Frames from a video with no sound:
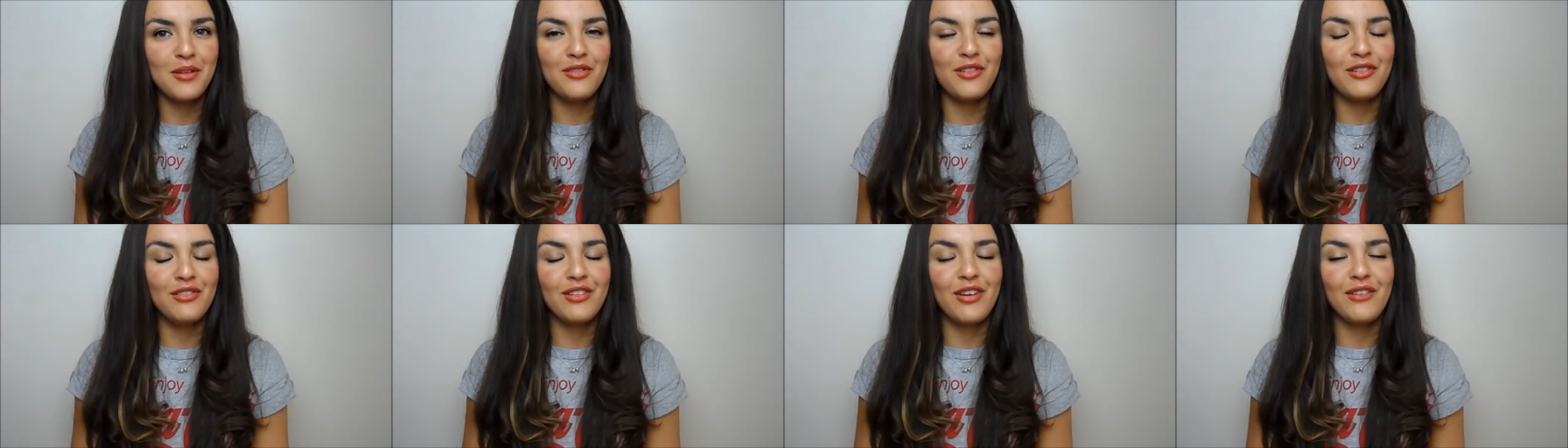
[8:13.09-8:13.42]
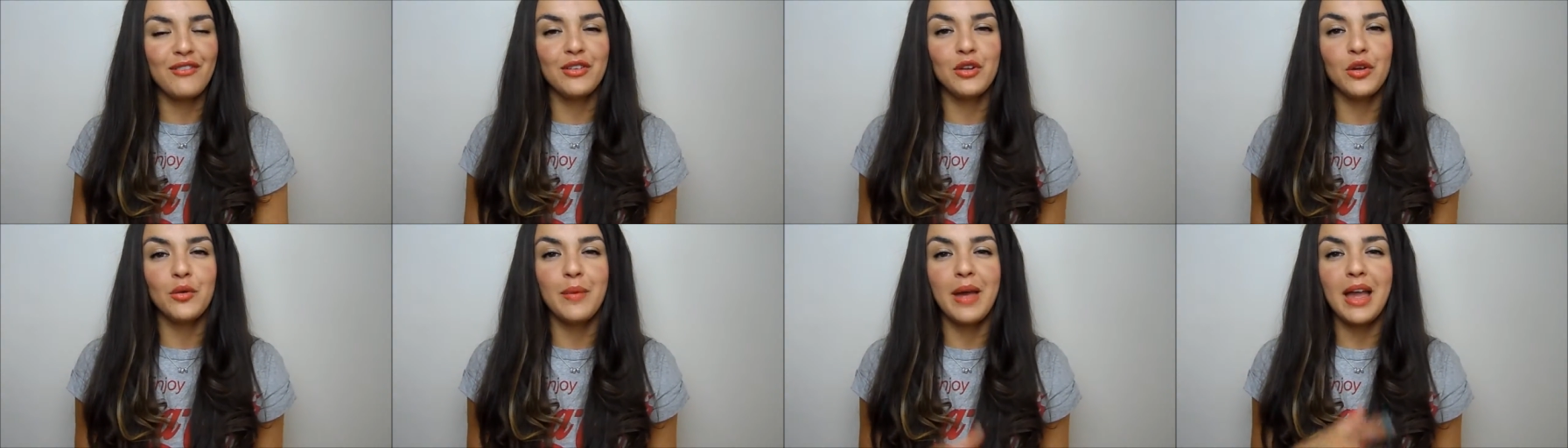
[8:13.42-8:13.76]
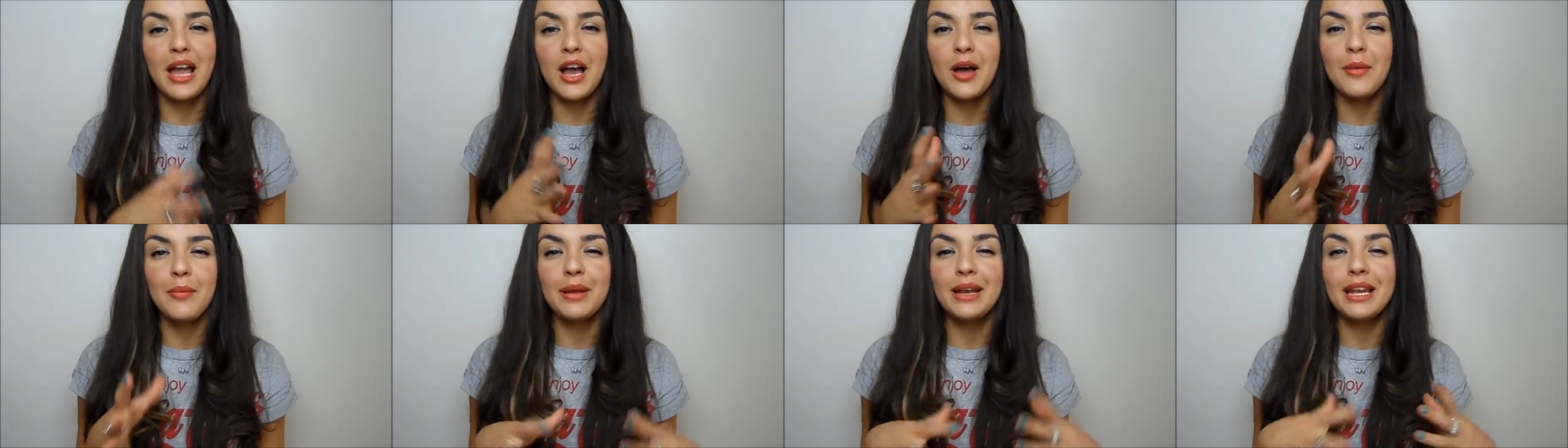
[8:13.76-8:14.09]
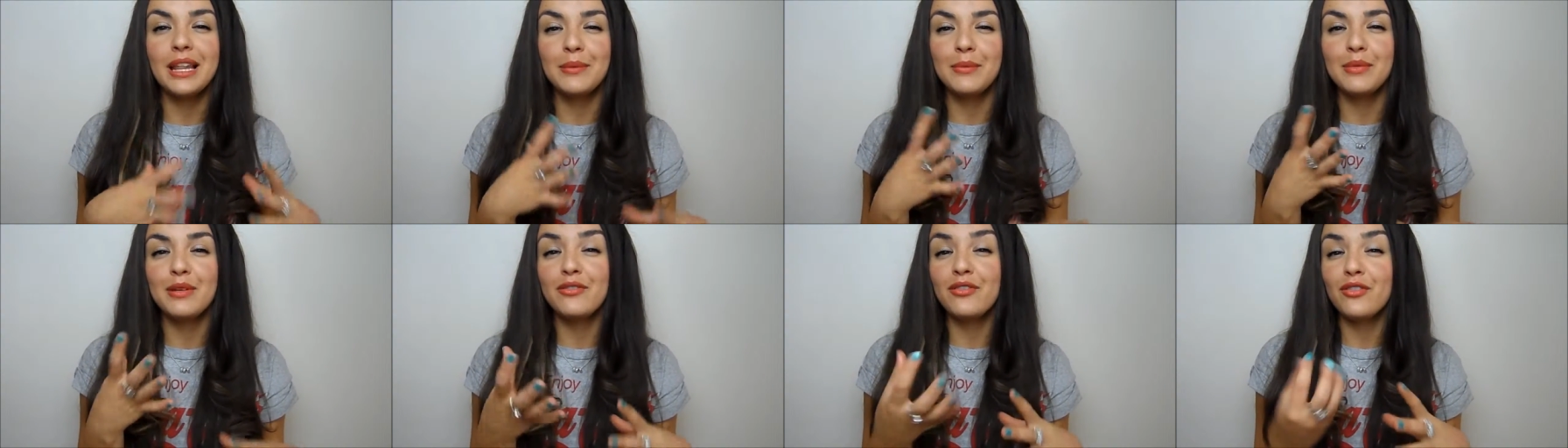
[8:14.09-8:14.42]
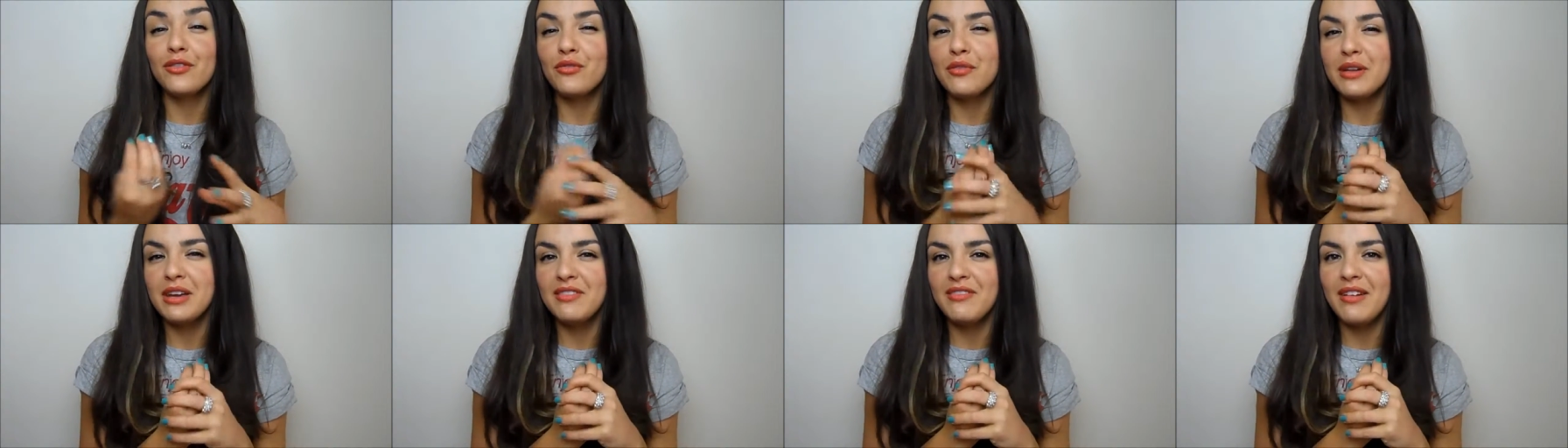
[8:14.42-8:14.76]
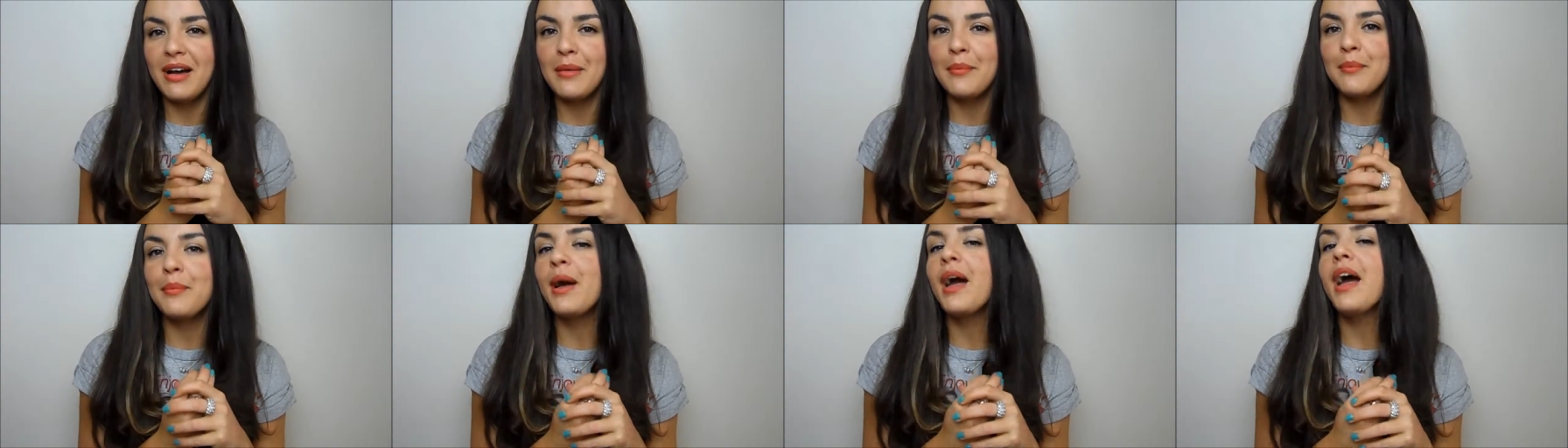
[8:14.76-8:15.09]
and if you've given your makeup a little bit of a
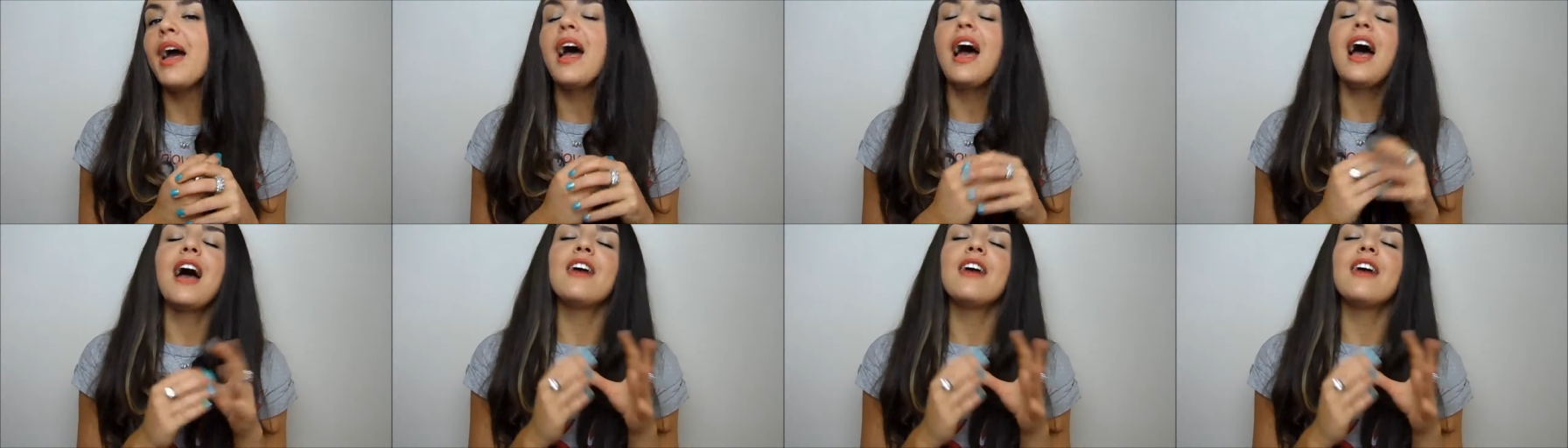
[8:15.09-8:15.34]
revamp.